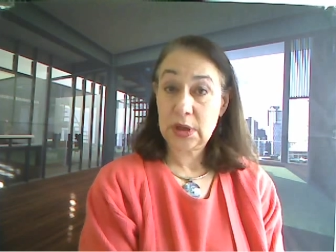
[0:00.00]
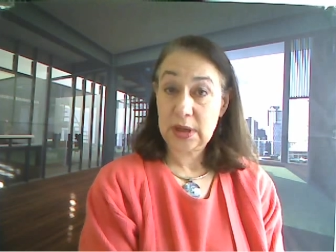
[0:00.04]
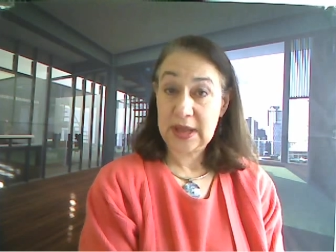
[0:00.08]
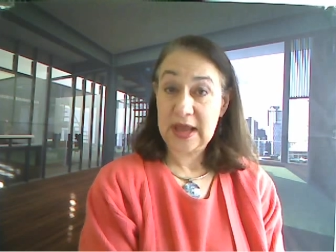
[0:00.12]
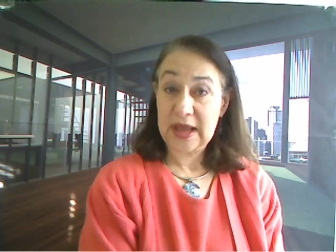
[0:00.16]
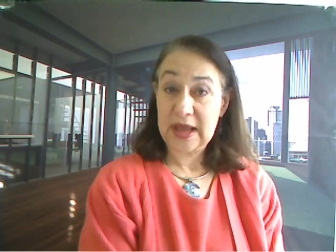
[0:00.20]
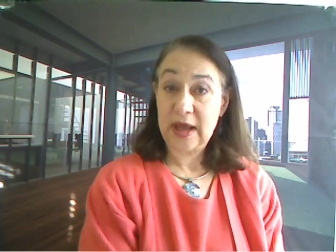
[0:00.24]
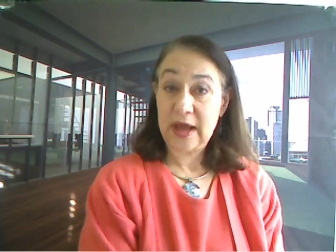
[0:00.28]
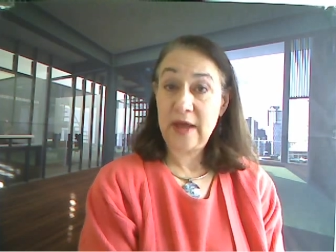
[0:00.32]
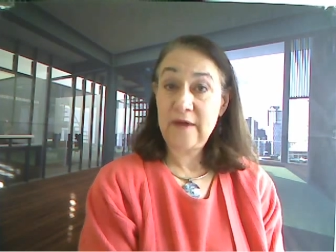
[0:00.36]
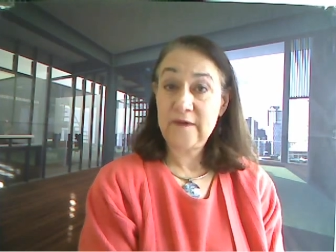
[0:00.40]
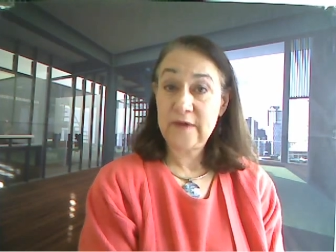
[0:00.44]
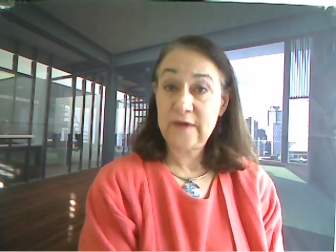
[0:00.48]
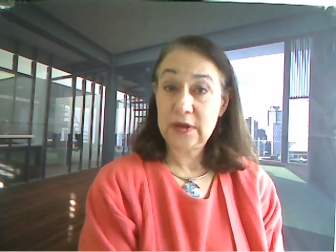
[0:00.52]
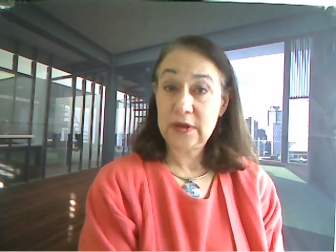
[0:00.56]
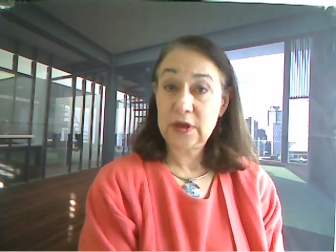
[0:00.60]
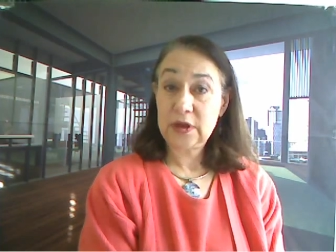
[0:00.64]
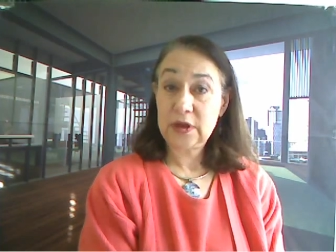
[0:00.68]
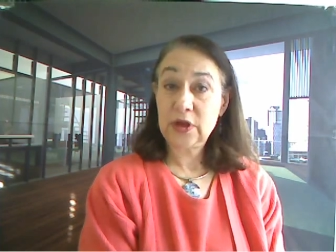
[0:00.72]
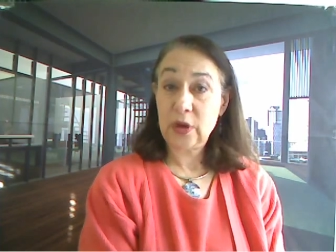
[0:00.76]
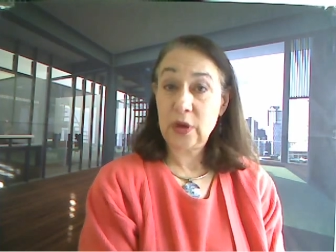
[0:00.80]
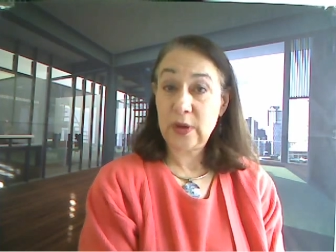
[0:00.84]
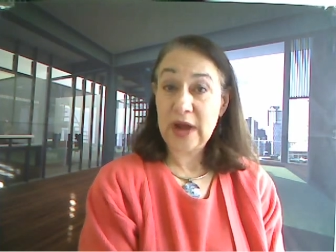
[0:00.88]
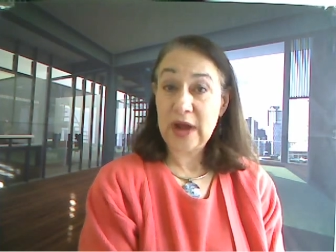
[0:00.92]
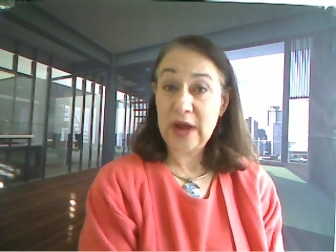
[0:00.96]
Yeah?
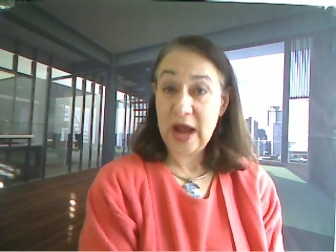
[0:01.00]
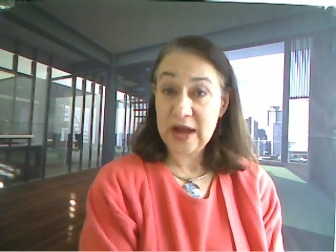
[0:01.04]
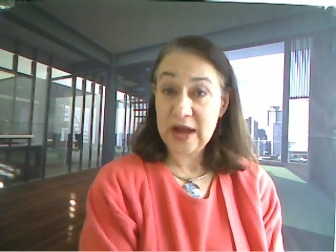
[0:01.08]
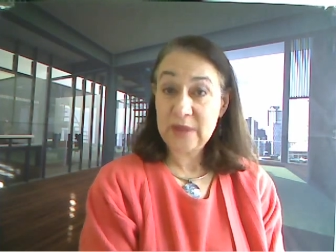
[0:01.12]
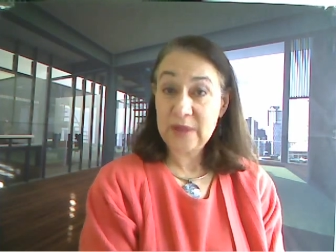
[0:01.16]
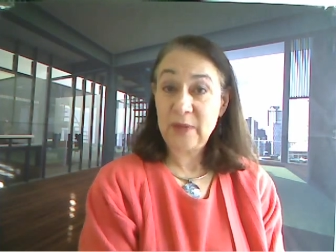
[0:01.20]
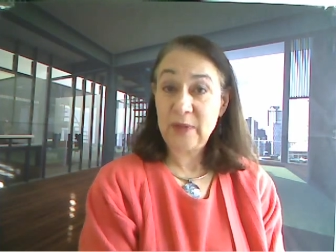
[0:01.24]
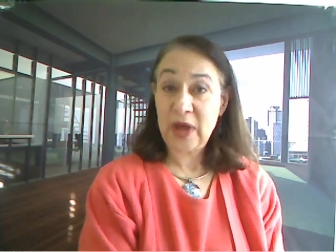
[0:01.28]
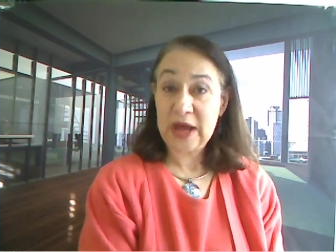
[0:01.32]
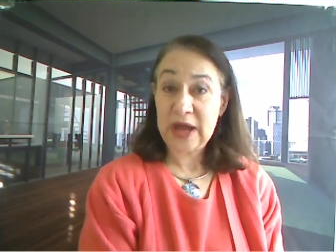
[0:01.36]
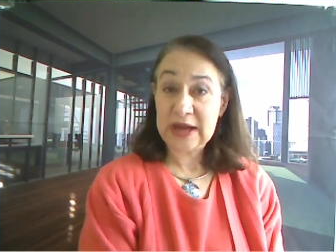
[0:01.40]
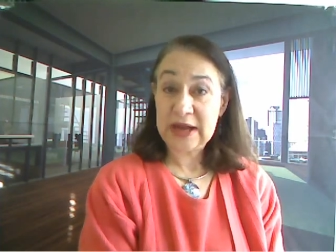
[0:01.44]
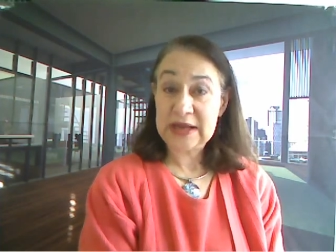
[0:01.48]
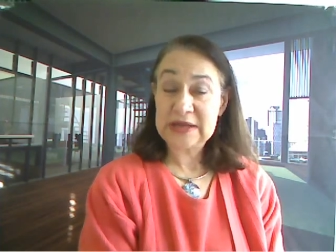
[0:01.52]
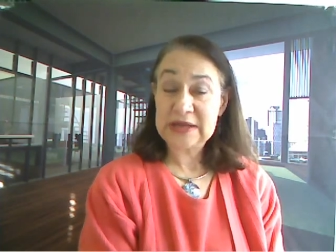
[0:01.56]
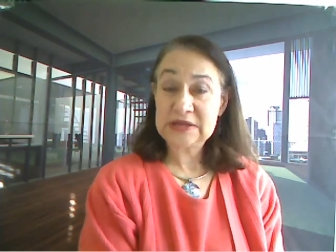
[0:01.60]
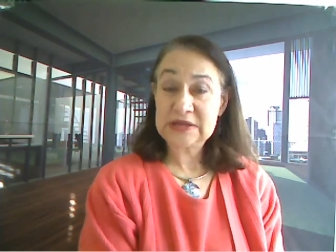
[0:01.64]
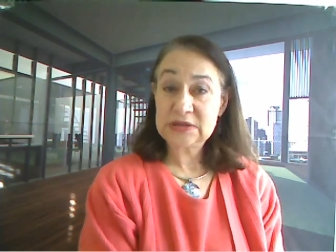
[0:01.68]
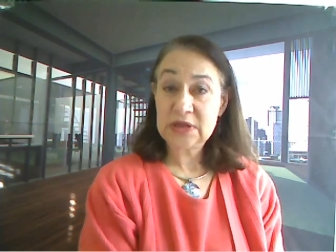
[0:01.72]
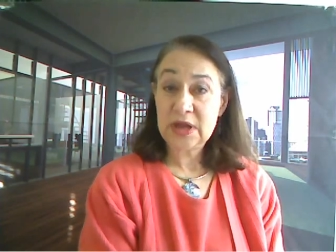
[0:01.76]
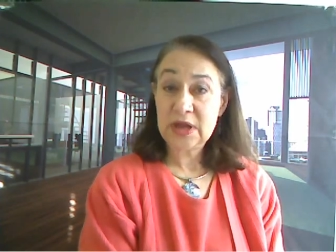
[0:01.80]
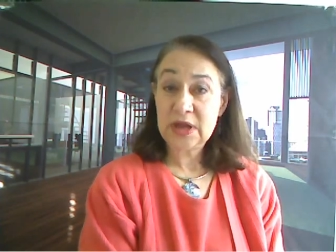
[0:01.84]
You know what a honeypot is?